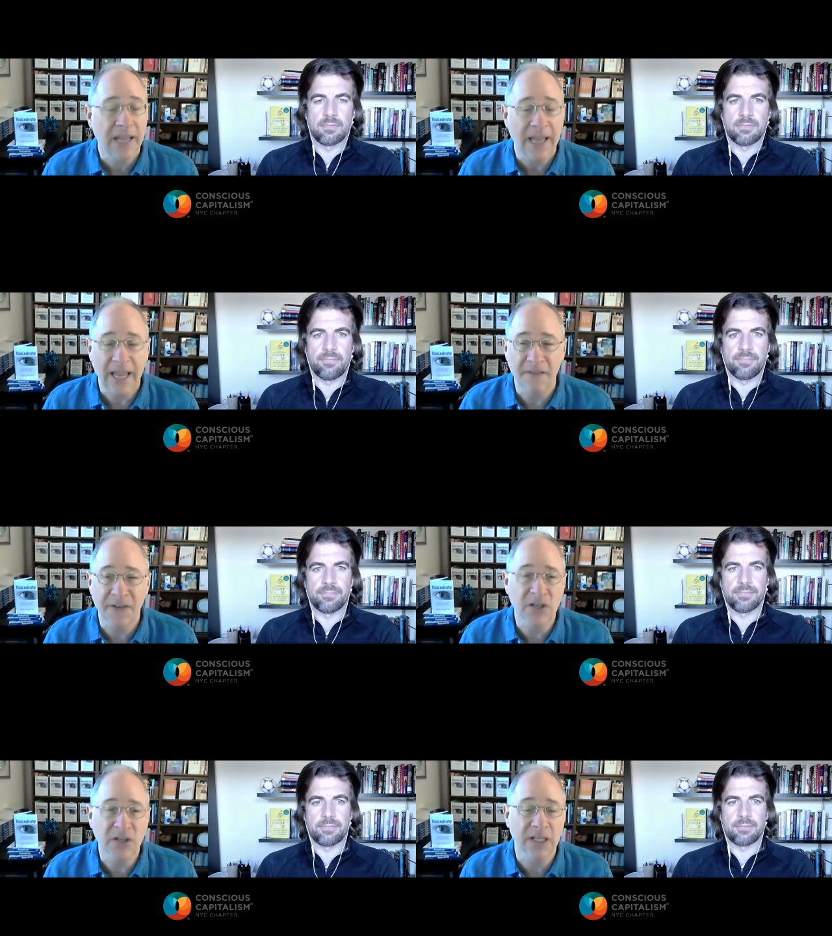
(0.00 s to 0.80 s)
Speaker 1: a
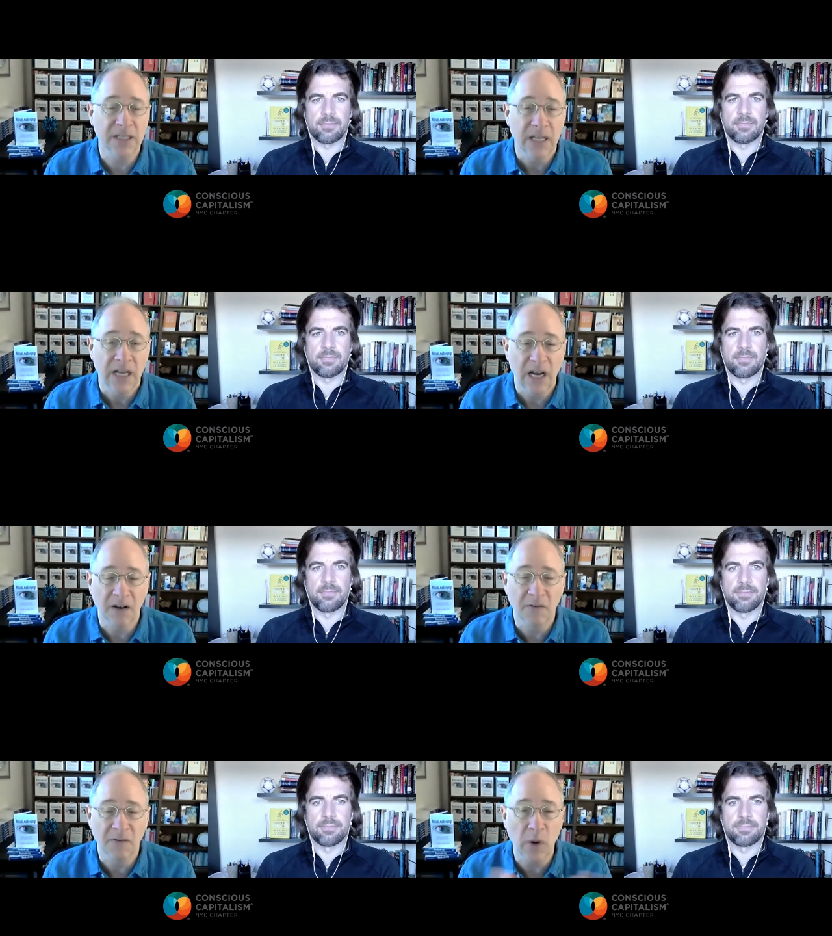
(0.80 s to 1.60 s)
vision
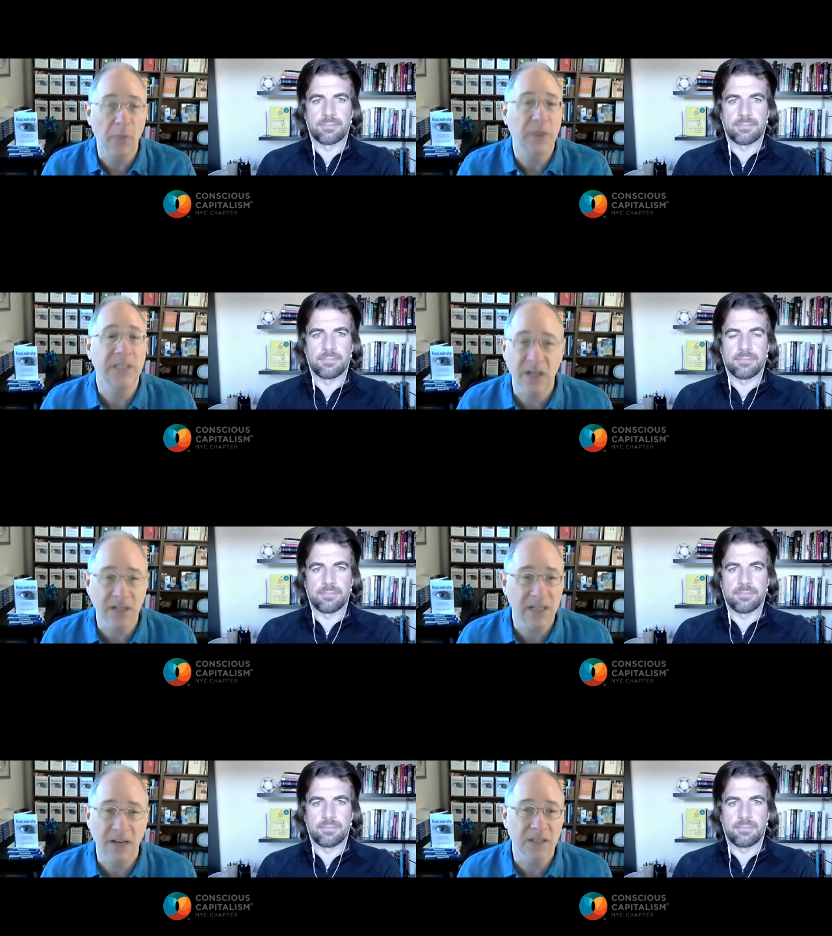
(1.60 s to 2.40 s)
of where we see
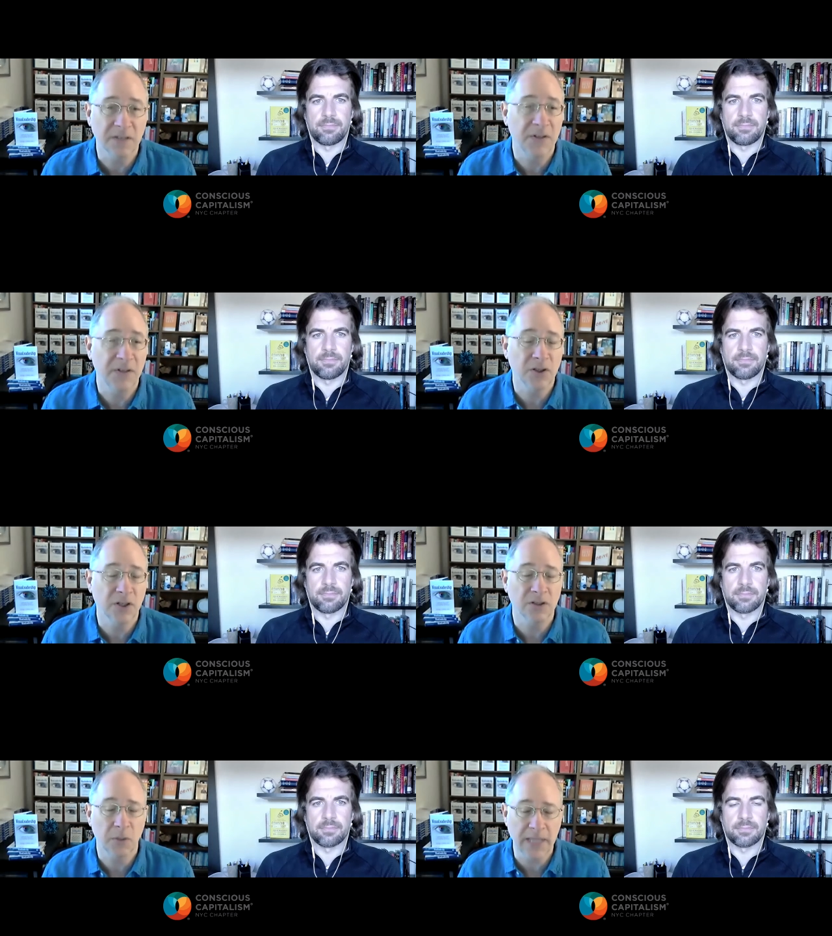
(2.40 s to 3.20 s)
ourselves in the future.
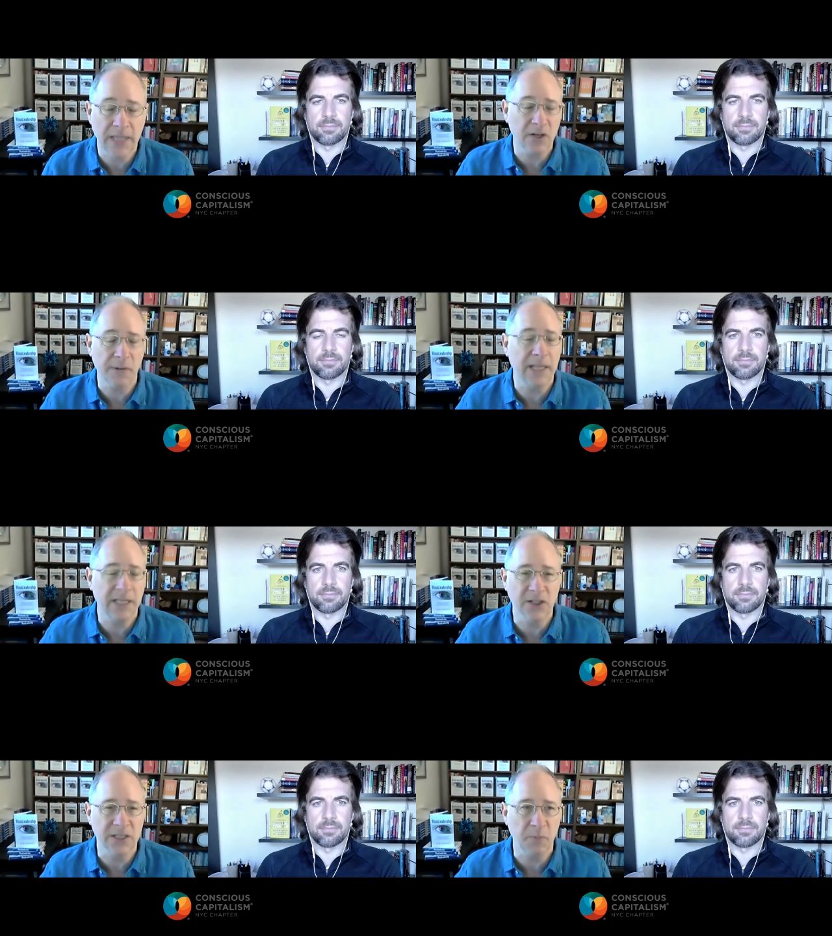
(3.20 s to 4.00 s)
So we're not talking about
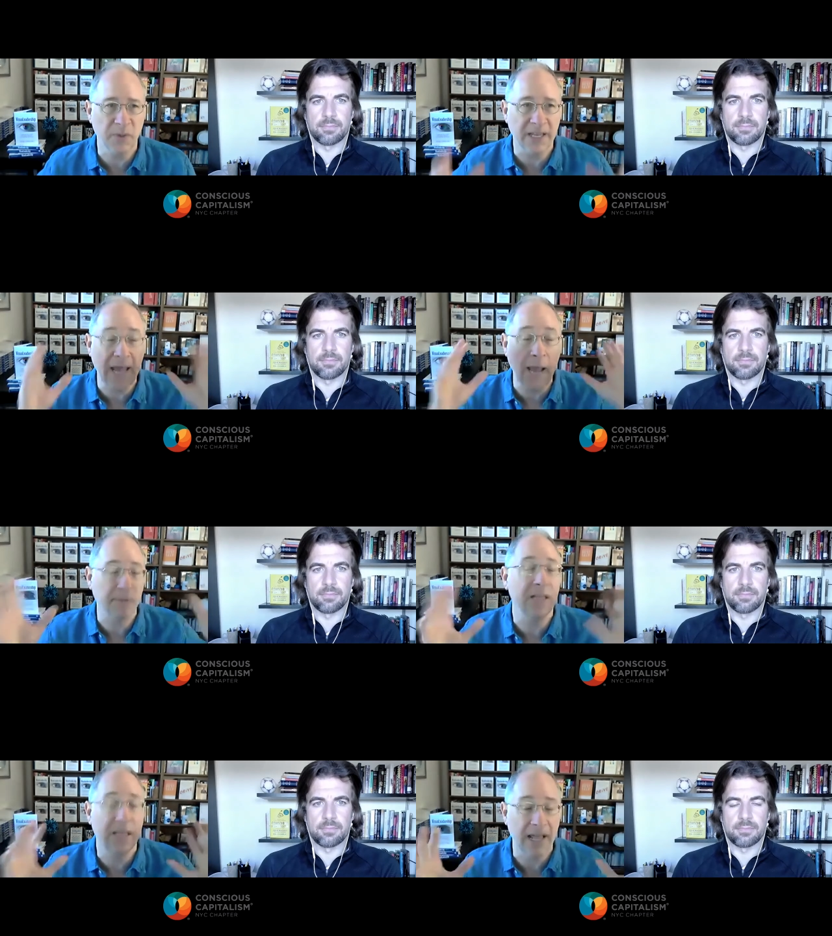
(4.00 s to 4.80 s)
leadership with a
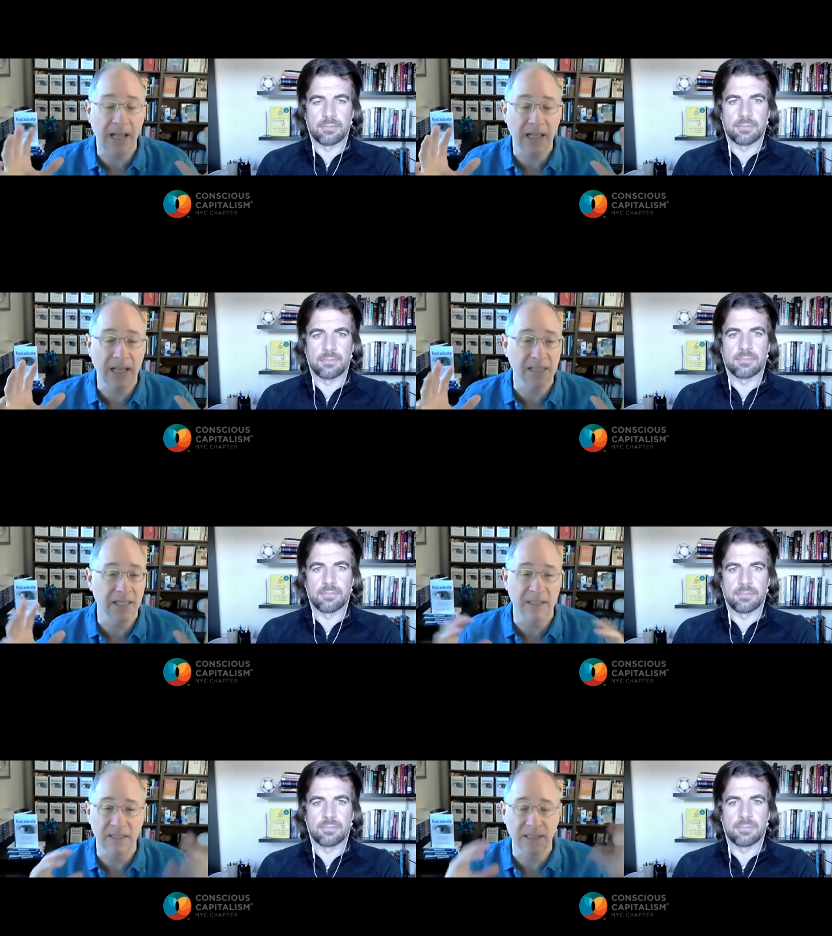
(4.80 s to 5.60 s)
capital L, as
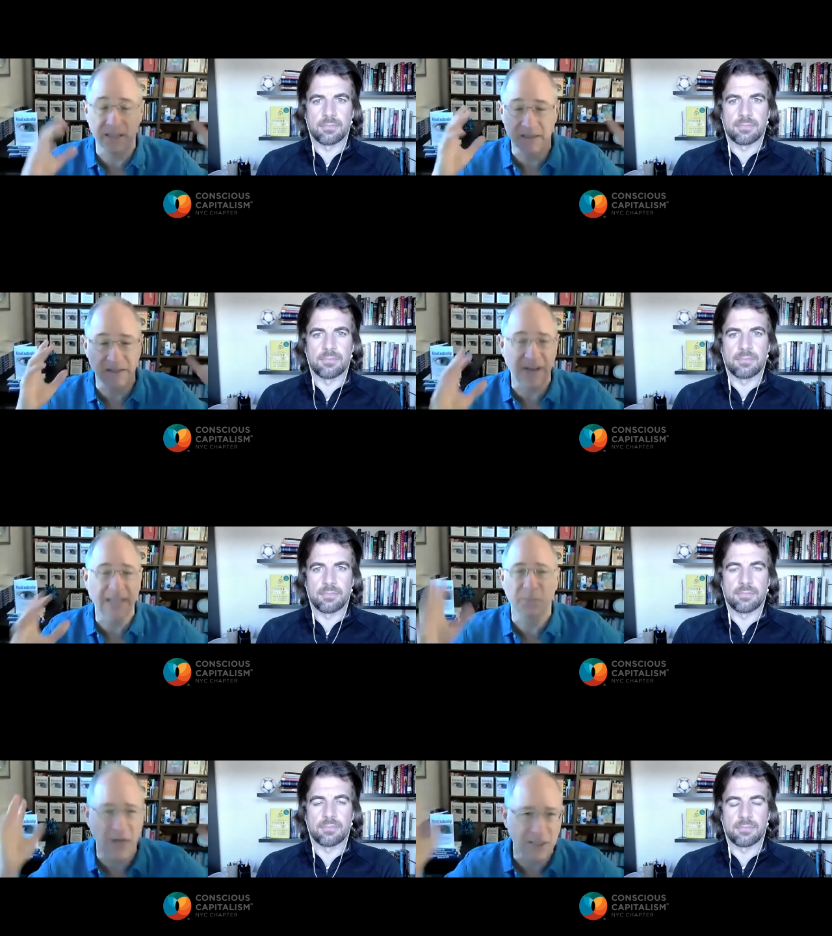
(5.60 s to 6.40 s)
in the vice
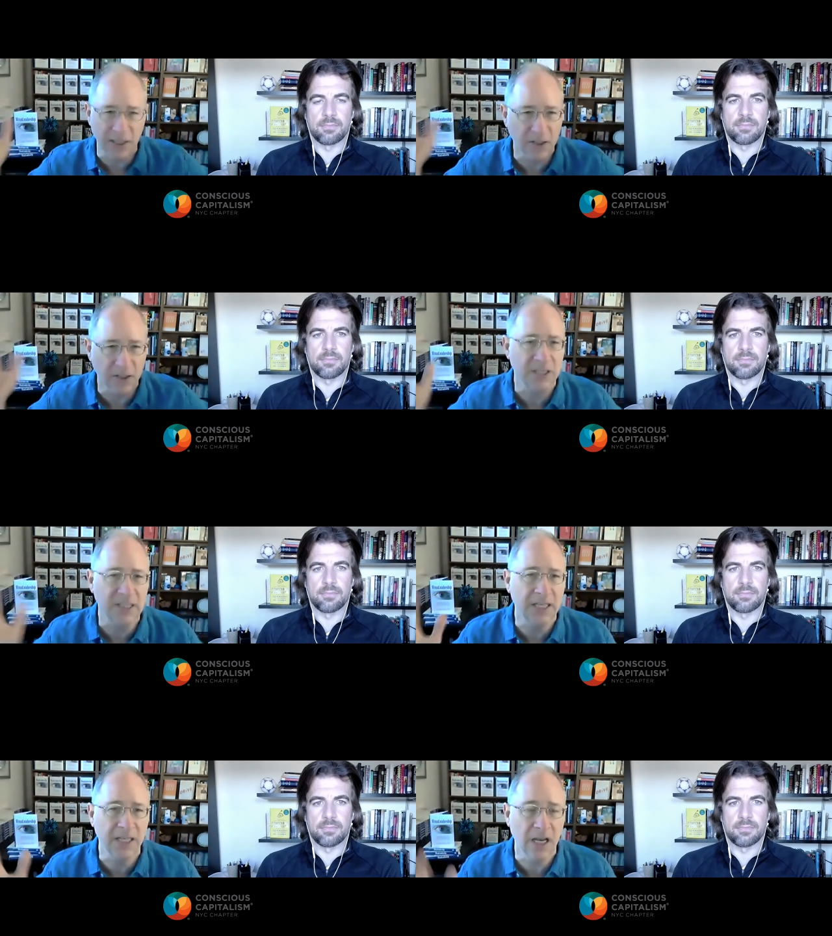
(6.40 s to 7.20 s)
president or the
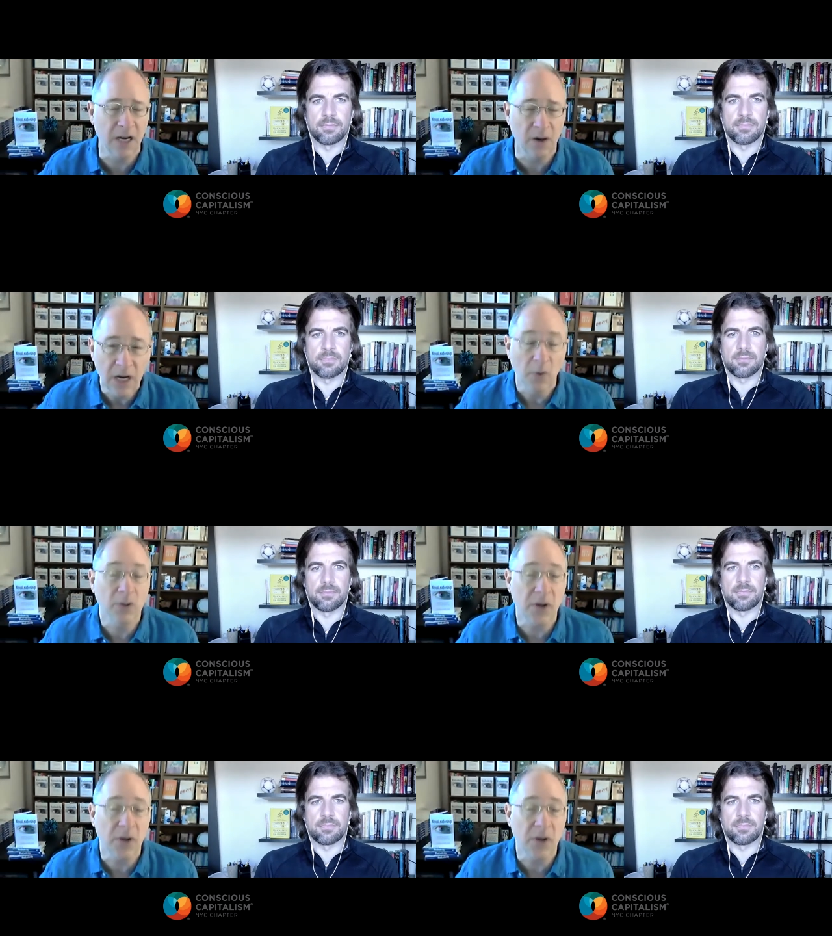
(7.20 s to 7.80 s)
CEO. We're talking